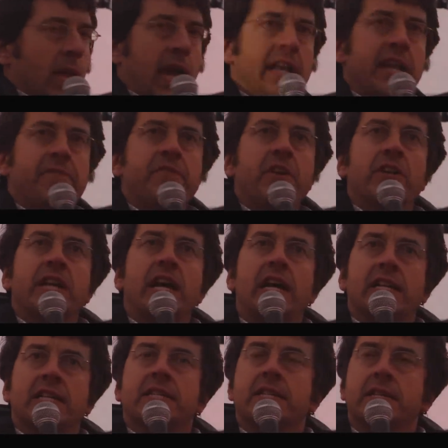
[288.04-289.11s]
And if not
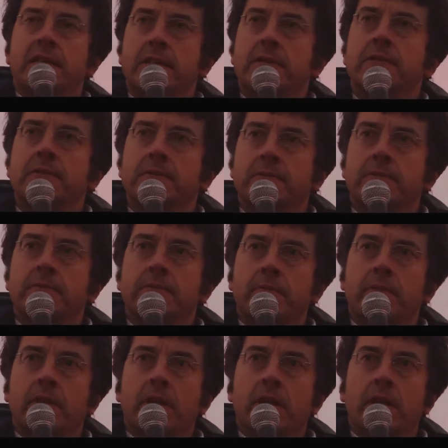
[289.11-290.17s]
us,
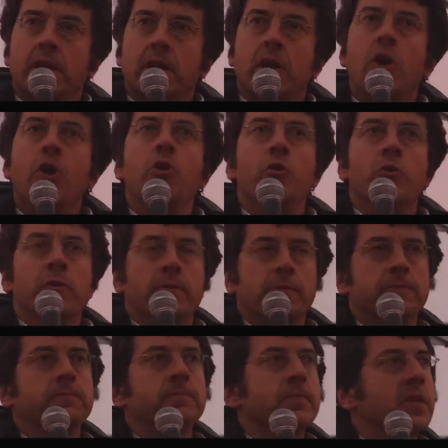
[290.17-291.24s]
who?
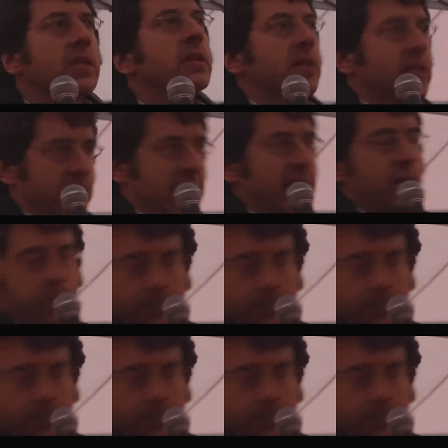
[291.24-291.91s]
Thank